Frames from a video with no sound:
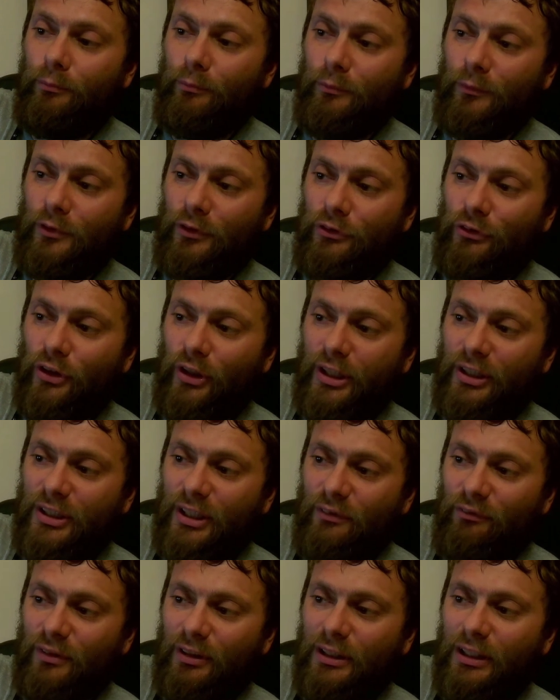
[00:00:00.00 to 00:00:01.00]
give
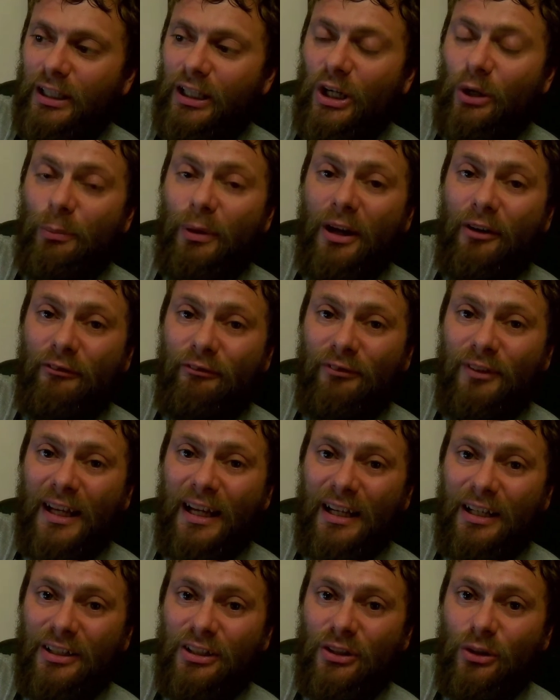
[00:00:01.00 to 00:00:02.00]
yourself a little bit of
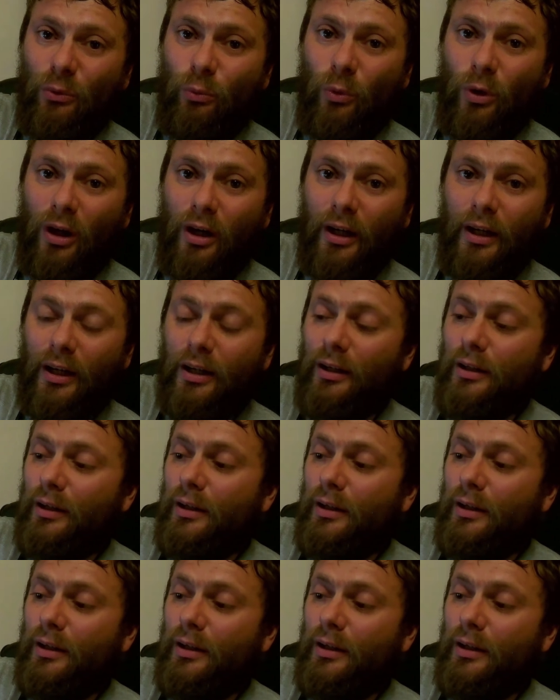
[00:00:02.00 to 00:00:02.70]
flex in the wire.